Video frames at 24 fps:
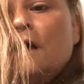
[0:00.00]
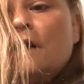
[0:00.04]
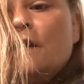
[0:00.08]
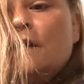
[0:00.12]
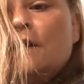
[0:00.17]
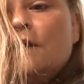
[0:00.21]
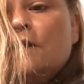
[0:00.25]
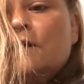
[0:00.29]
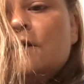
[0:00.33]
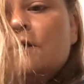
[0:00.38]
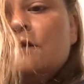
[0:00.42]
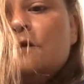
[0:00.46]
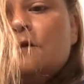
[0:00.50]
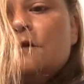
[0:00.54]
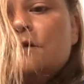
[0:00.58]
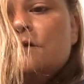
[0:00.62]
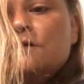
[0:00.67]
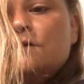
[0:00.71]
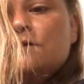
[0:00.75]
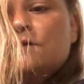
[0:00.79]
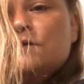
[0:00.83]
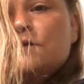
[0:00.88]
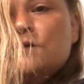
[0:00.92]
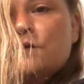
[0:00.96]
and then you can
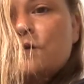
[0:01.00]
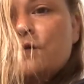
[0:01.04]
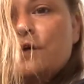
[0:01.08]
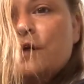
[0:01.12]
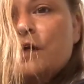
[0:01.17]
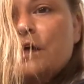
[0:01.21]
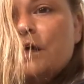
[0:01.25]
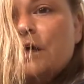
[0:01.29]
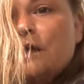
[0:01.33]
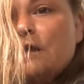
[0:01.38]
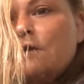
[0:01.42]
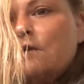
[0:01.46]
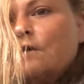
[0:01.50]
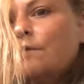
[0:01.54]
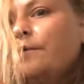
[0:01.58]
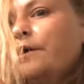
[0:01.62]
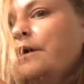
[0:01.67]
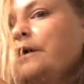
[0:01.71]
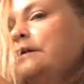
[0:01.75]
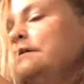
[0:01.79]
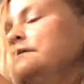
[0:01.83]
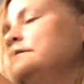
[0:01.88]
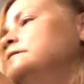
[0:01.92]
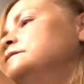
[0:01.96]
screw it in a little
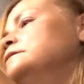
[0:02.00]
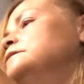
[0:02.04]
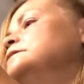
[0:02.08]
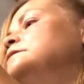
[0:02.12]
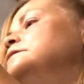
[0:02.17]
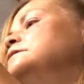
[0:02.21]
bit.